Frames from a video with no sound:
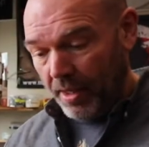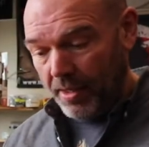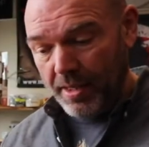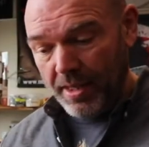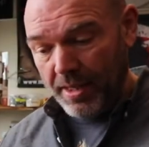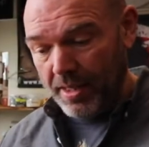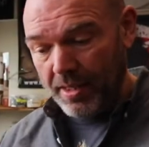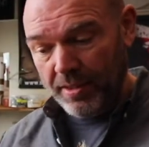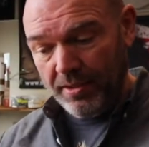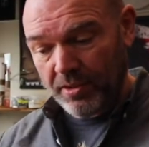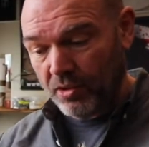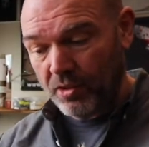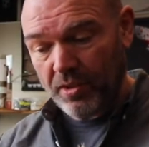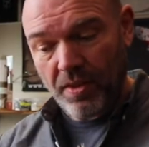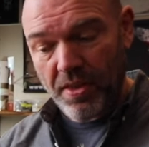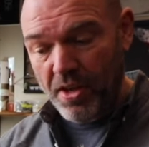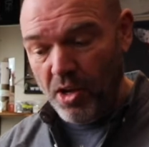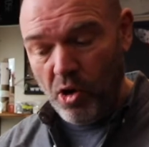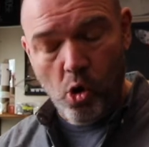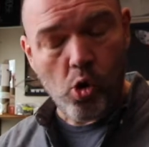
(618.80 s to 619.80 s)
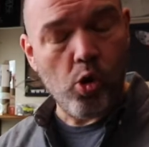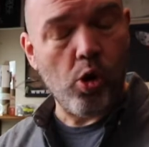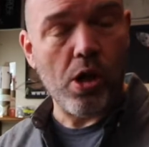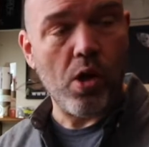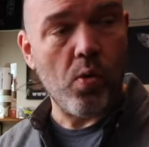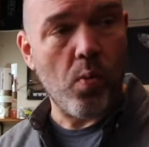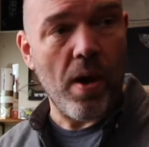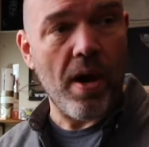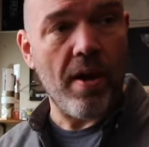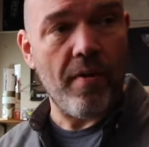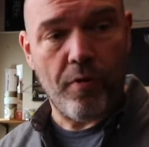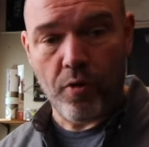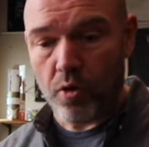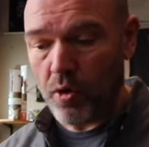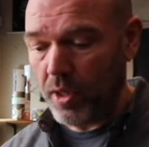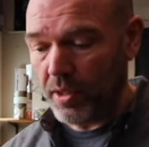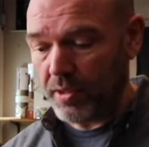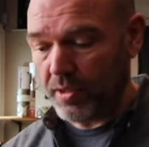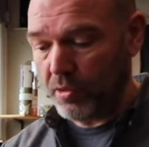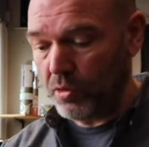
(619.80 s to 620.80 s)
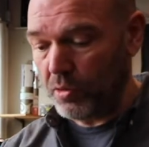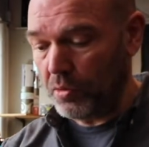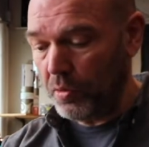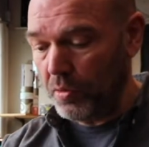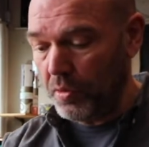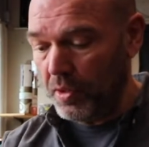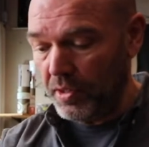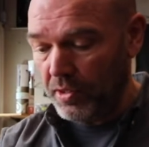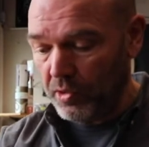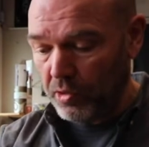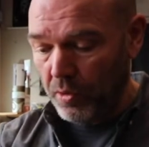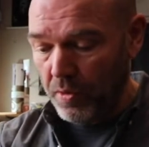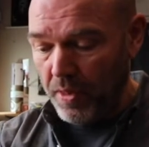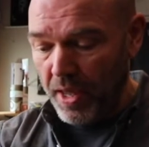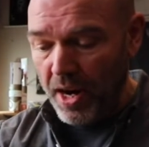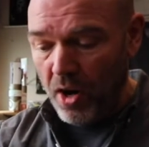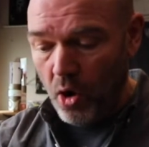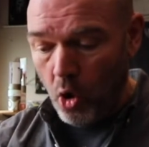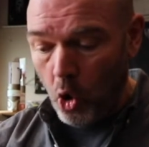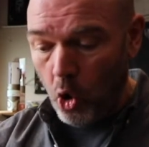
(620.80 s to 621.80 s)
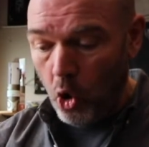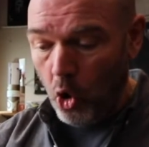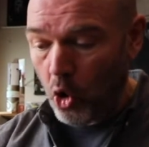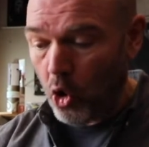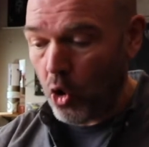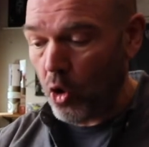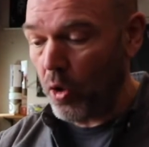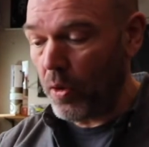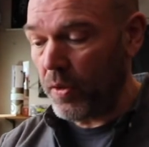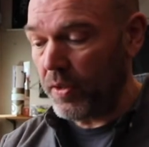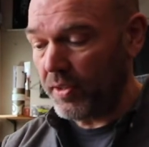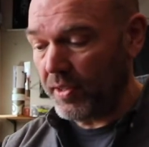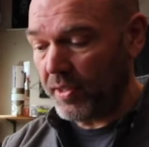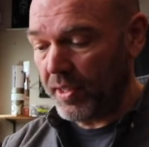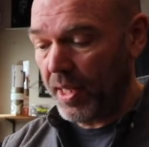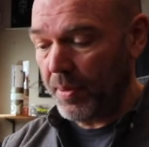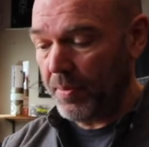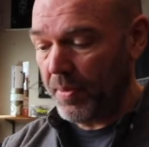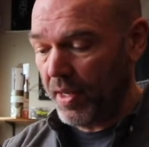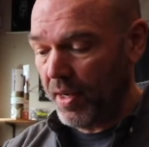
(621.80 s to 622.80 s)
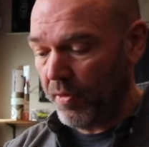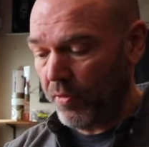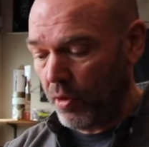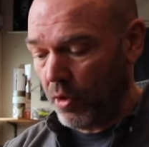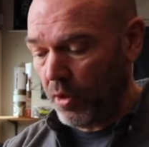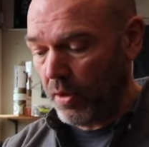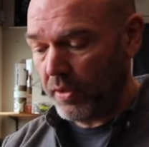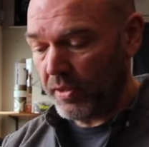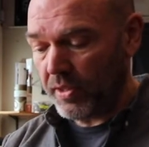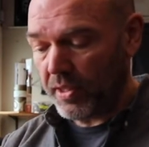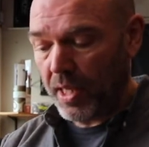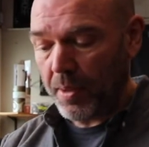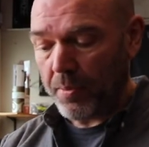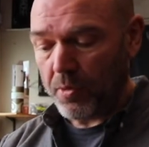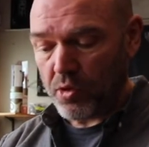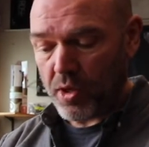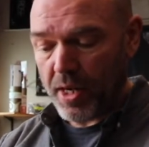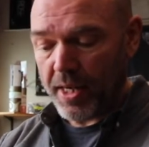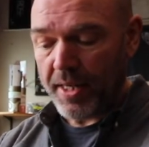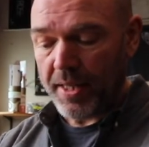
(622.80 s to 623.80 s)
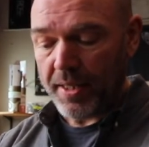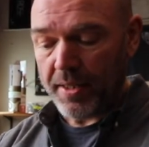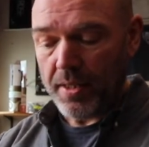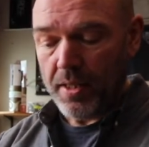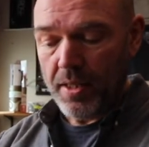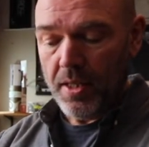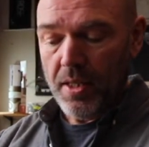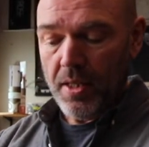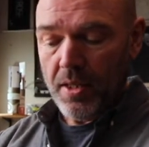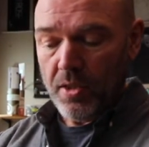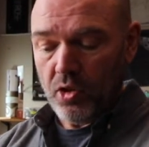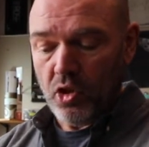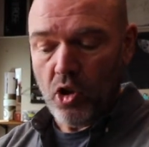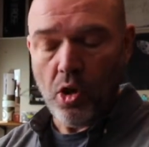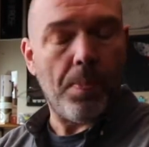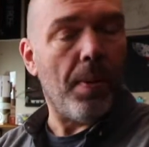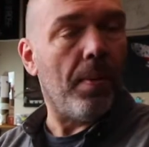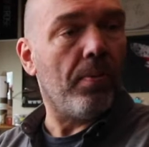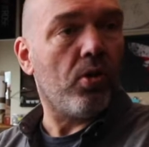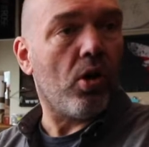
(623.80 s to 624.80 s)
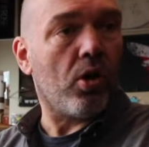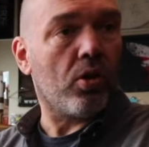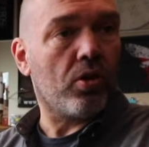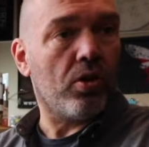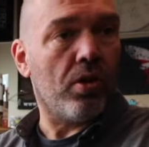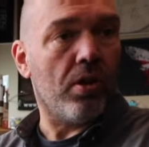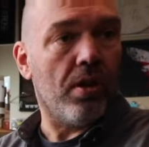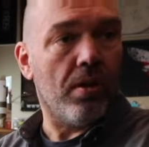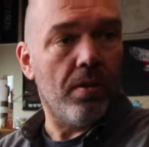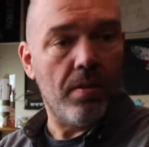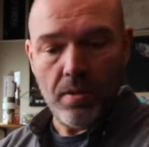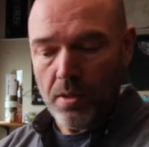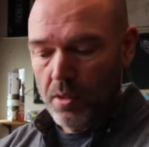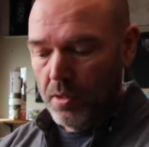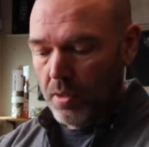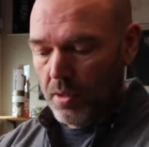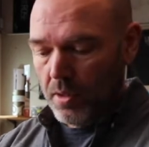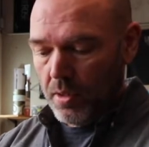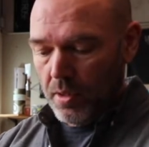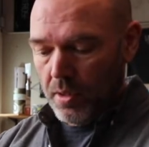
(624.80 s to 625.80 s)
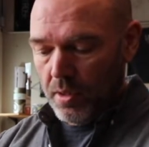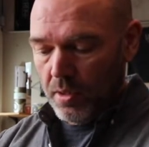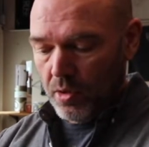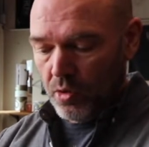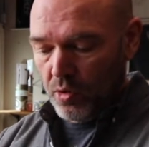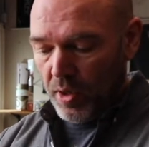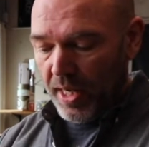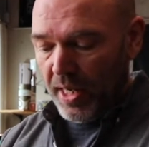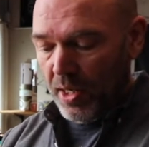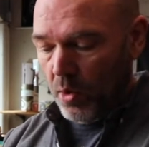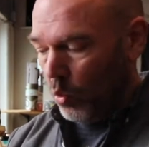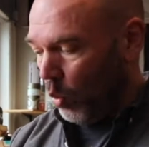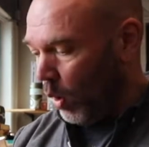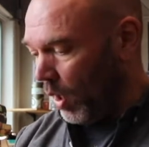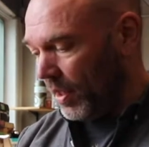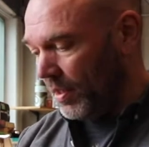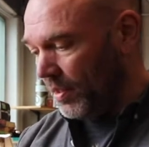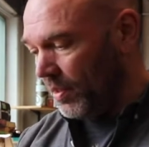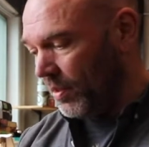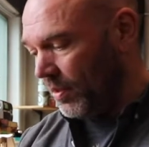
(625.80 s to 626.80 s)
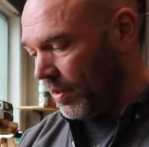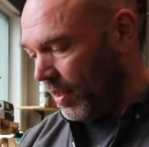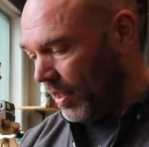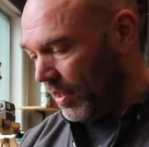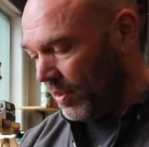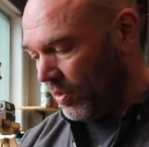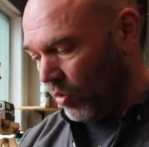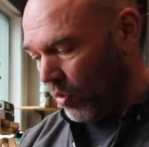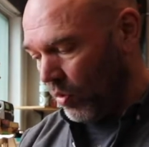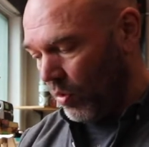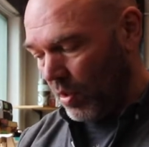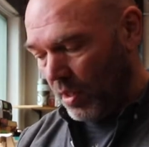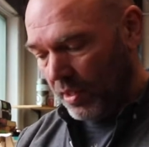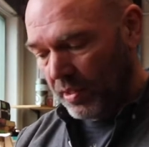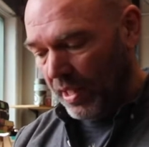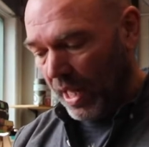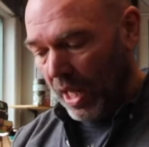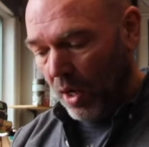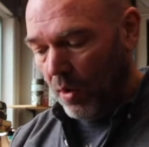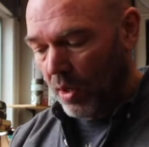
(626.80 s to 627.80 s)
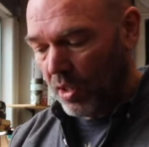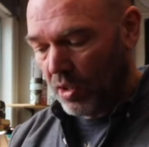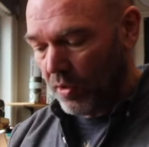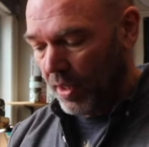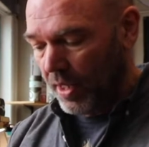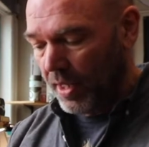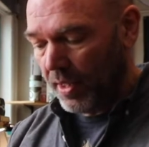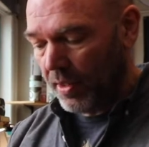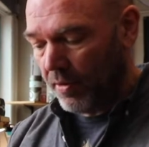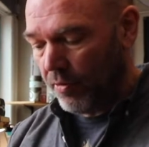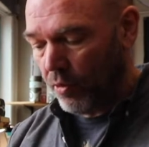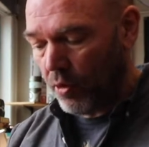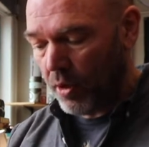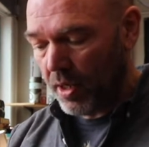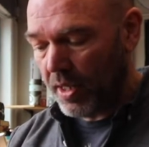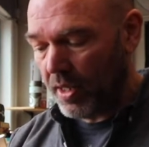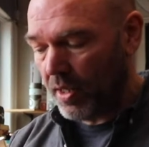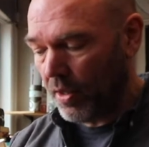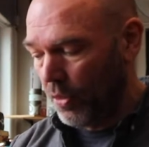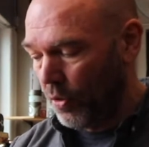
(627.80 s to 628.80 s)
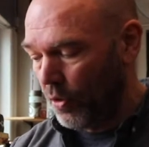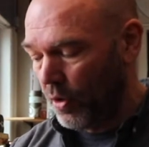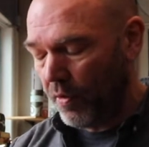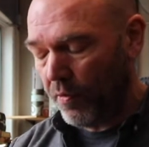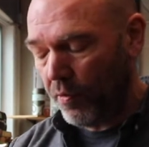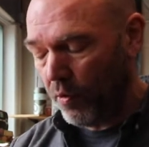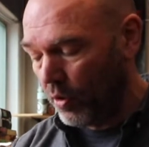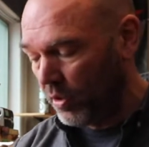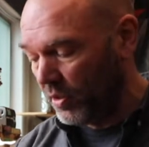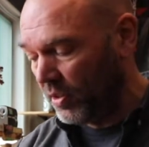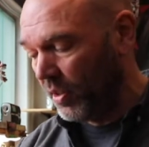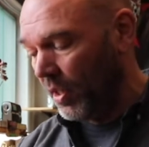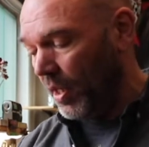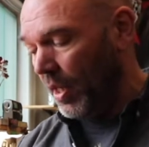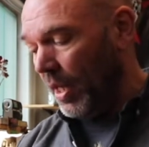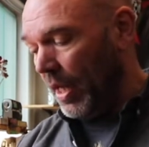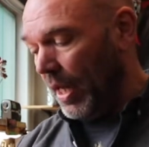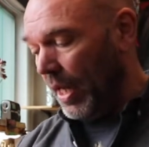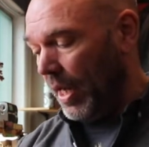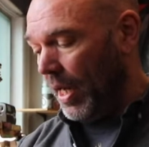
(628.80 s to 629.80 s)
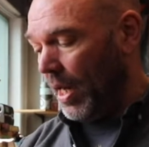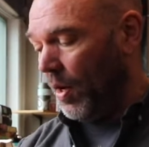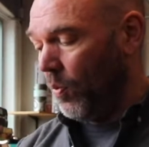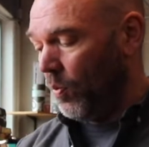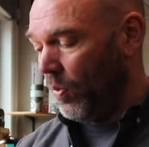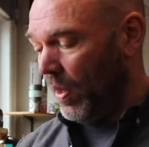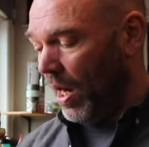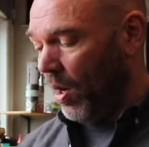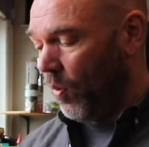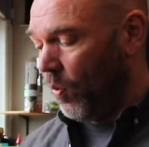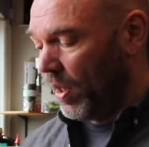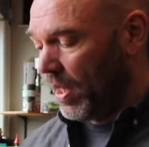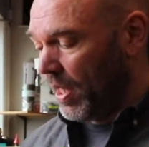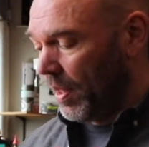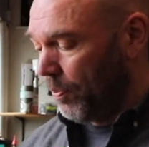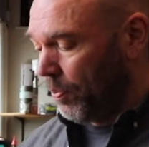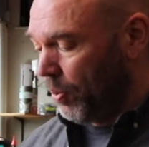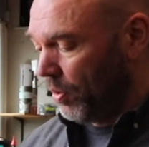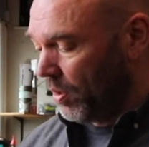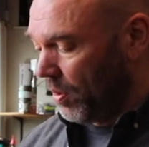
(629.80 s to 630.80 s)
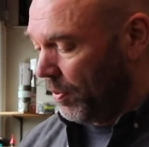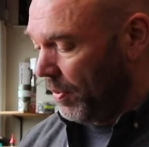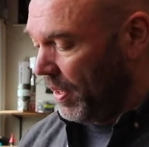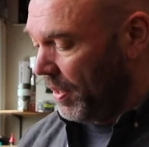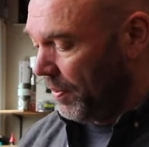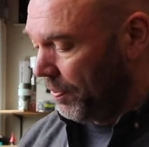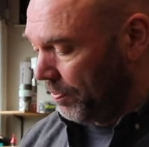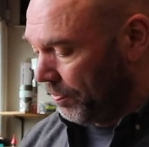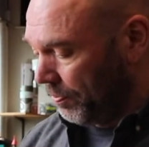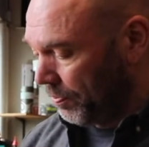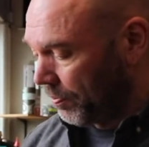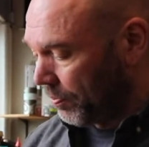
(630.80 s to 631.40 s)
it is the only way for us to do this. So they are all the same, they have all the same grading. Tube Amp Doctor grading 1 is our grading for EL34s. Now we can put them in